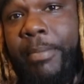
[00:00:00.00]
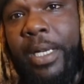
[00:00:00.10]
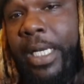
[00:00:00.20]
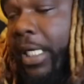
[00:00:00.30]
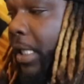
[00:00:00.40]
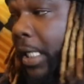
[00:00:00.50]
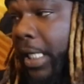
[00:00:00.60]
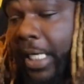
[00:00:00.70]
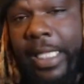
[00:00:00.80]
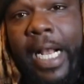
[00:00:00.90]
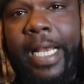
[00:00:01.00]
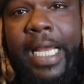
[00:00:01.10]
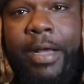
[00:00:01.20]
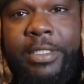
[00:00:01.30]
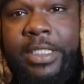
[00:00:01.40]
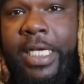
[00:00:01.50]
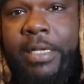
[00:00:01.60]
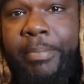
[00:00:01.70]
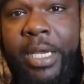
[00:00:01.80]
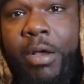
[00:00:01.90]
my nigga. A lot of y'all just need to
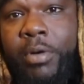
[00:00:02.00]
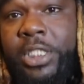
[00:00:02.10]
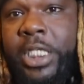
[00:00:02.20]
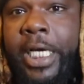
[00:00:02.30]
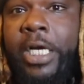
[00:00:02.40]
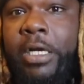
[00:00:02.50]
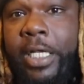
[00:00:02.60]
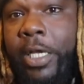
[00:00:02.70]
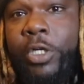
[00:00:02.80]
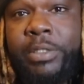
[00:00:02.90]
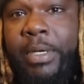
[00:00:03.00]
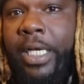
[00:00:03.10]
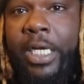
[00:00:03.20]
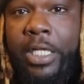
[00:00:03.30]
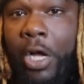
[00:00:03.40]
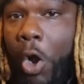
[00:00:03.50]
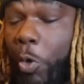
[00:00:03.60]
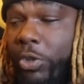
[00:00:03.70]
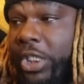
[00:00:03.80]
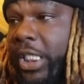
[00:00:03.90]
be on the cheerleaders, my nigga. The
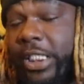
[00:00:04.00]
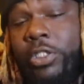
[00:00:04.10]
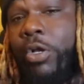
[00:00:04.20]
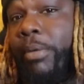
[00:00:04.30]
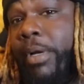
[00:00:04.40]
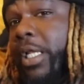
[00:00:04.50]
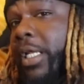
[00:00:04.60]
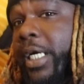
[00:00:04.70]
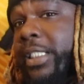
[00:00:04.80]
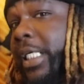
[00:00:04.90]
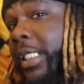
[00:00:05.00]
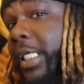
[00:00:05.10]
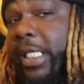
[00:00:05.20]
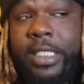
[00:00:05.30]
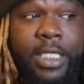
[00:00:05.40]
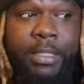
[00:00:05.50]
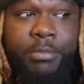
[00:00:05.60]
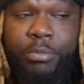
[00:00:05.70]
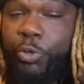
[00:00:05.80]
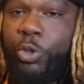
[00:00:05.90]
O Gs and all them other niggas that did that. Come,
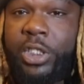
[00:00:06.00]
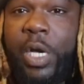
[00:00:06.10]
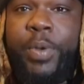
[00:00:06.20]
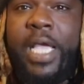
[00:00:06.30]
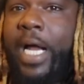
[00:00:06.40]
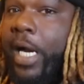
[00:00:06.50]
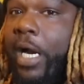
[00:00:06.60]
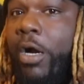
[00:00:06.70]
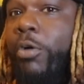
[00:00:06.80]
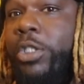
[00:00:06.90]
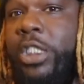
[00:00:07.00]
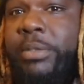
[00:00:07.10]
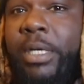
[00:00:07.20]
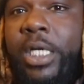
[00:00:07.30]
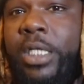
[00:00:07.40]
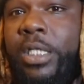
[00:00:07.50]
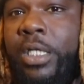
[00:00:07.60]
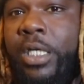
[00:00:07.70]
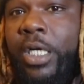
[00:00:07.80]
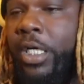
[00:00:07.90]
you know what I'm saying? We got our coaches, my nigga.
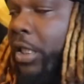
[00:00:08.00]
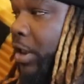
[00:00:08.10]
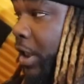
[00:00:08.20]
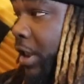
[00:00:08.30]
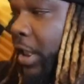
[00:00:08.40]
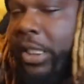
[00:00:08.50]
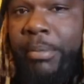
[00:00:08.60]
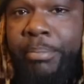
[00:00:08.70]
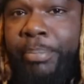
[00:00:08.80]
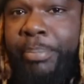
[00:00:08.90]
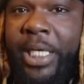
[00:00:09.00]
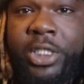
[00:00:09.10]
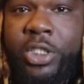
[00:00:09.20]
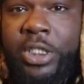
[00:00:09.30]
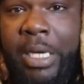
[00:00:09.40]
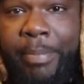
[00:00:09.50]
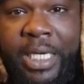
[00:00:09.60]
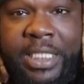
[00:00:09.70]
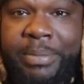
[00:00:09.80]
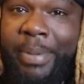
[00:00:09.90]
Just sit in the bleachers and
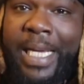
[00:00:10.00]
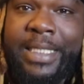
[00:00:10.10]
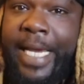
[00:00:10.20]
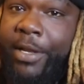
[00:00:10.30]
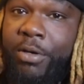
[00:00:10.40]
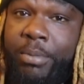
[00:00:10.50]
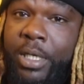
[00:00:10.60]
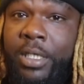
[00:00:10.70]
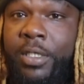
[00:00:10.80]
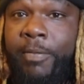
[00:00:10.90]
be a spectator, bruh.